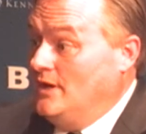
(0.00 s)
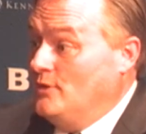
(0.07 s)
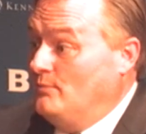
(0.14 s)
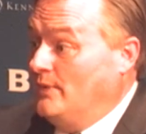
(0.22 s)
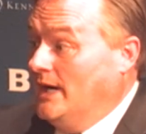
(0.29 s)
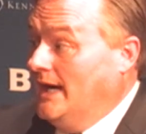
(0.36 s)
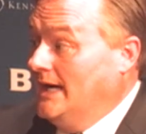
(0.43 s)

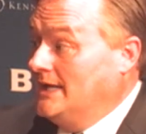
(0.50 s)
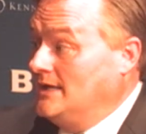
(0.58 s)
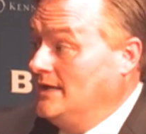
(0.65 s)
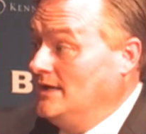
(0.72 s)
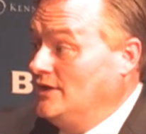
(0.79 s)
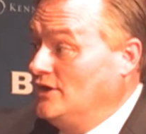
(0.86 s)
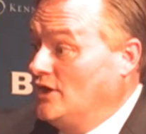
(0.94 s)
but
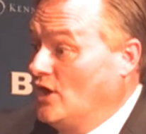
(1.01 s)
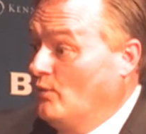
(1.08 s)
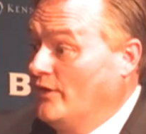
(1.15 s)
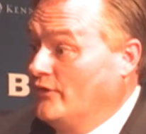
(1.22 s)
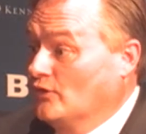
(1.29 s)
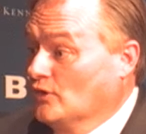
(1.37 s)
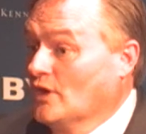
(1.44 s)
you know,
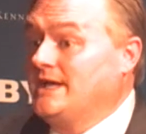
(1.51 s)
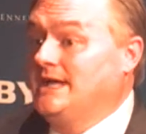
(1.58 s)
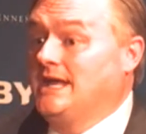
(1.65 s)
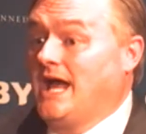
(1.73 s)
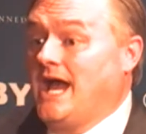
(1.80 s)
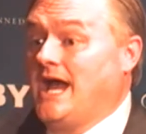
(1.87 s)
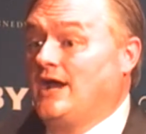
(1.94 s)
when they're looking
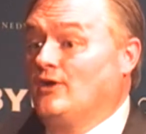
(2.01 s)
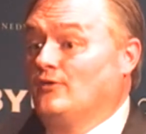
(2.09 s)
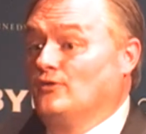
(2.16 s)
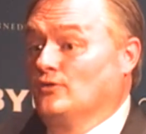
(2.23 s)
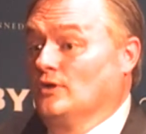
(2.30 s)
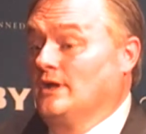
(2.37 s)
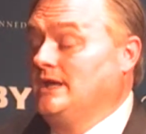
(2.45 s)
to hire and
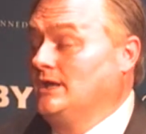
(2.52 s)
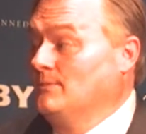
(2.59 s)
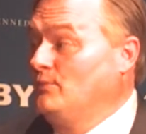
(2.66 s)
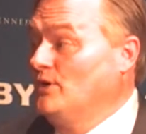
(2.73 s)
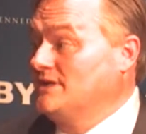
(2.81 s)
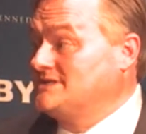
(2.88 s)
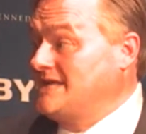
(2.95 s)
they're looking to
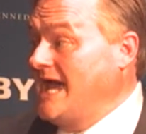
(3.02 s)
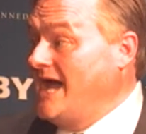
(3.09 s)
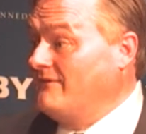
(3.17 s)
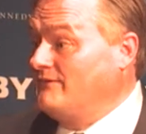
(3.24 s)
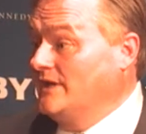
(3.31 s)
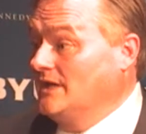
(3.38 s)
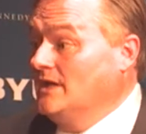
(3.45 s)
put
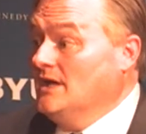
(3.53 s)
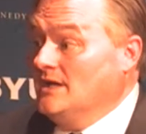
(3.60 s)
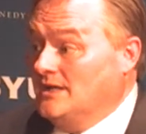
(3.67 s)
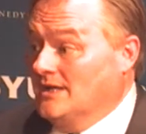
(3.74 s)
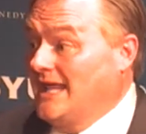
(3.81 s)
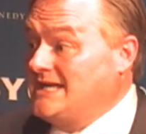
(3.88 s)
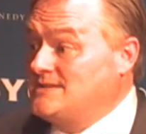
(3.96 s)
staff in,
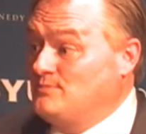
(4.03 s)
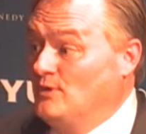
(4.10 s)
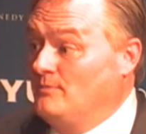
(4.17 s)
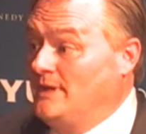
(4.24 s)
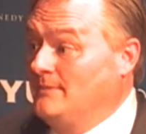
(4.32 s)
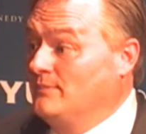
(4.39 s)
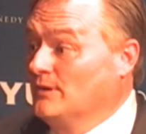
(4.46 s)
you like to put
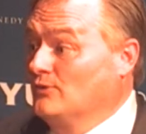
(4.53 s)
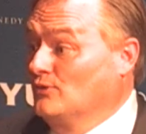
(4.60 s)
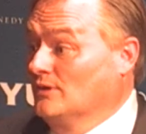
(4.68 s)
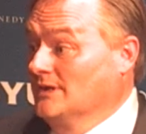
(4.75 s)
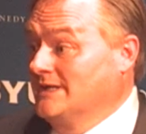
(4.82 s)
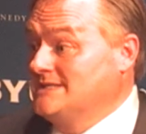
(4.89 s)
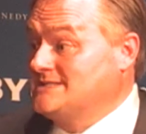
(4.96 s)
people who are
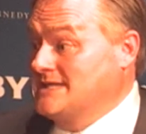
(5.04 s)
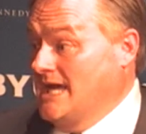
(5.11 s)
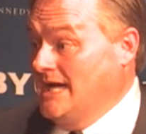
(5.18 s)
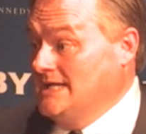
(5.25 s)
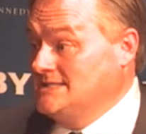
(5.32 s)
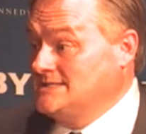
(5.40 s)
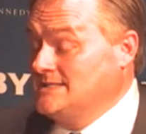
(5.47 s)
at least
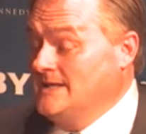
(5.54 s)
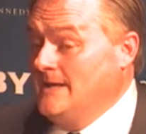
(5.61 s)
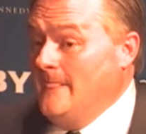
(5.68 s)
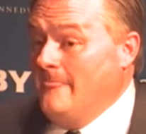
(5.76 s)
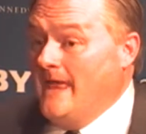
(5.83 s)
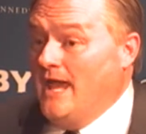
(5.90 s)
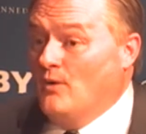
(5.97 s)
nice.
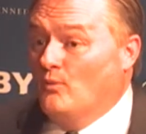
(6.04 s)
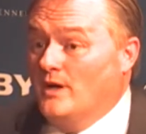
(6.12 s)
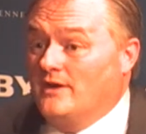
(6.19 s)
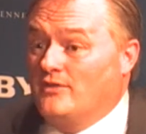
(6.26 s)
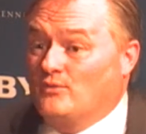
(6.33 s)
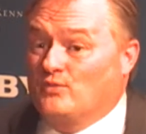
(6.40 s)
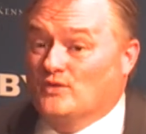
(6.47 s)
And one
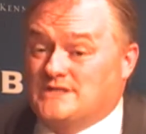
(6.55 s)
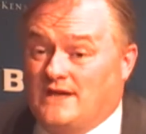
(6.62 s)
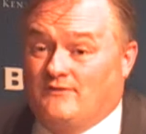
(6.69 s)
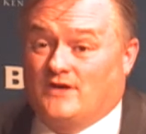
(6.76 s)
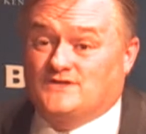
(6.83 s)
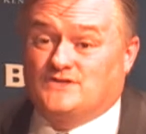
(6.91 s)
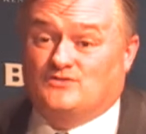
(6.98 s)
of the rules I've
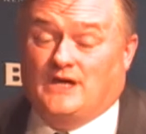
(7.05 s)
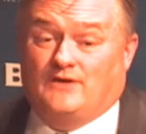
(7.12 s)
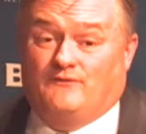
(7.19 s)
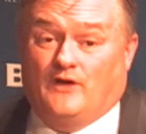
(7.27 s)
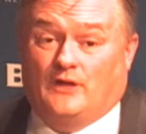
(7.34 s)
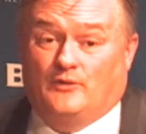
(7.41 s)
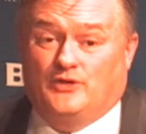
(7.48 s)
also tried to
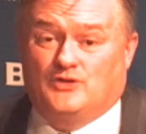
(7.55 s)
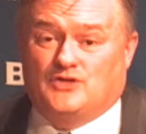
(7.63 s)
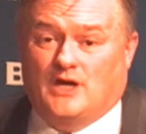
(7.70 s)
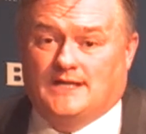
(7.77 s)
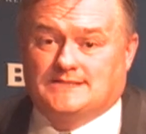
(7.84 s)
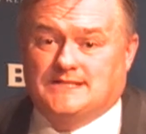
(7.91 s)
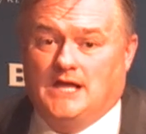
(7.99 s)
follow in
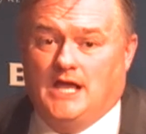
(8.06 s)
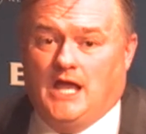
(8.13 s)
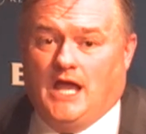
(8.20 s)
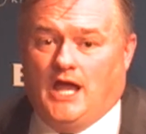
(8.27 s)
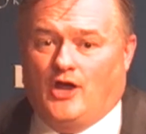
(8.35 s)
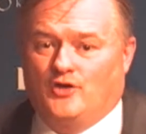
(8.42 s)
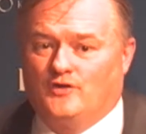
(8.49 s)
Utah is,
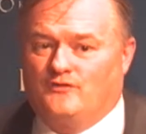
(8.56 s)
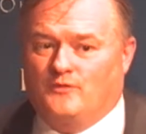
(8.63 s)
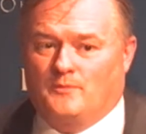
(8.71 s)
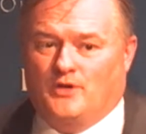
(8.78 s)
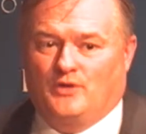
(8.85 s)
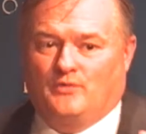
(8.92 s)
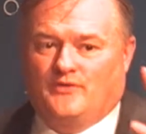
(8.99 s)
are you
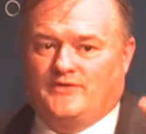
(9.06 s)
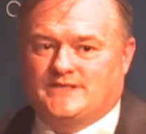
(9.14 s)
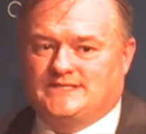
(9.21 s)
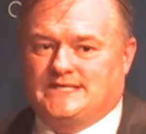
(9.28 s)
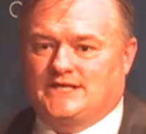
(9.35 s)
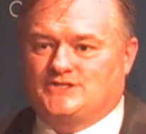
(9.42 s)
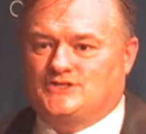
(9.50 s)
familiar with the
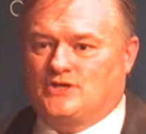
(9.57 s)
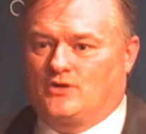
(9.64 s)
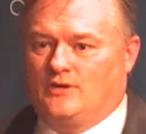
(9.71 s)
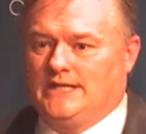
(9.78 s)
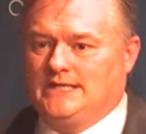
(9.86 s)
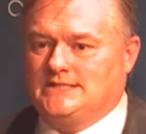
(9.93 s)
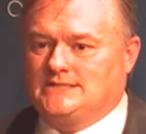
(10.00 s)
6
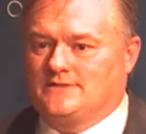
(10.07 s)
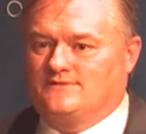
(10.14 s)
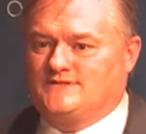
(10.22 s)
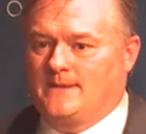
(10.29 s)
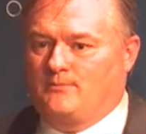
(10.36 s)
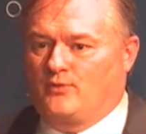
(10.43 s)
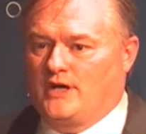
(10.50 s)
degrees of
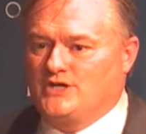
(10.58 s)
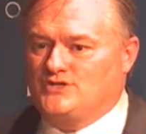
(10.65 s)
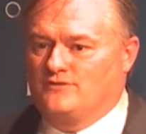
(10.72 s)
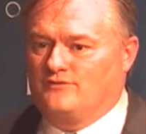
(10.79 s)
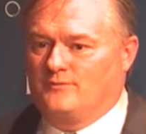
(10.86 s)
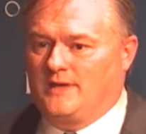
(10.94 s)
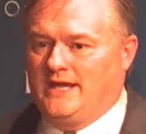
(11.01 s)

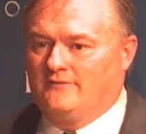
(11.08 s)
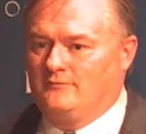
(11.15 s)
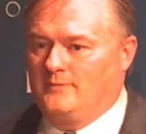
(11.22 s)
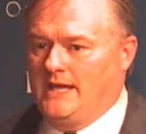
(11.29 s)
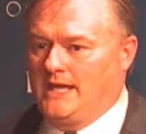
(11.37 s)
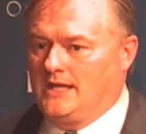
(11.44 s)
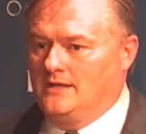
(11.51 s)
separation from Kevin
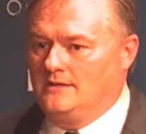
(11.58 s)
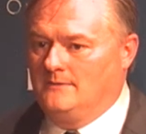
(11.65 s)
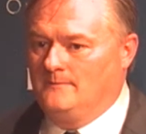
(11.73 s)
Bacon?